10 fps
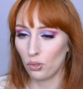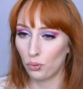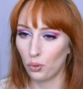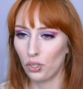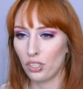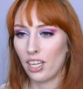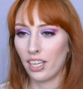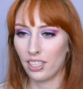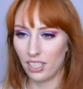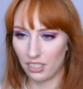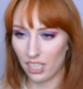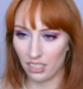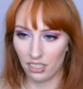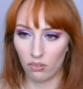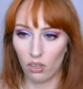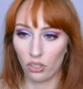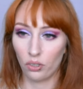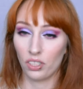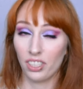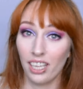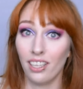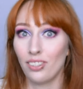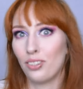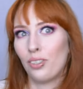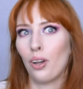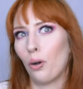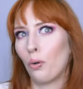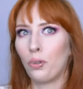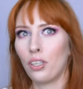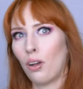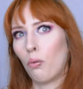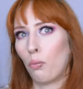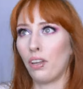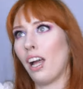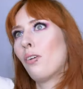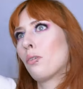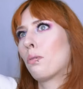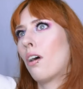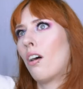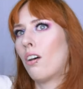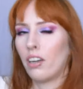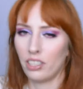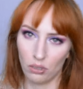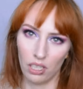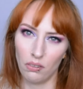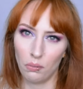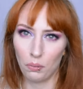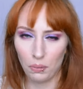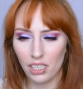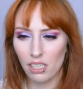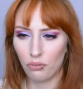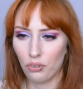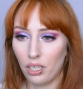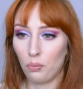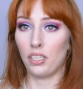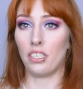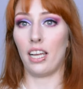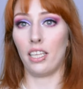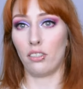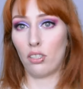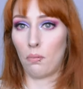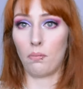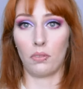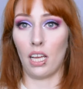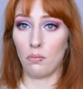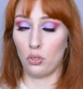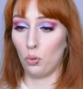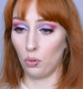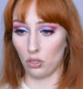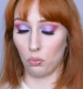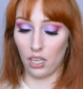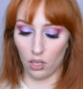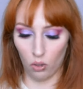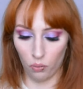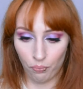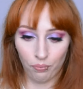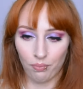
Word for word: Of course, like these days, it's rather a thing to go, you know, without a bra and just leave them completely free, which I sometimes do as well.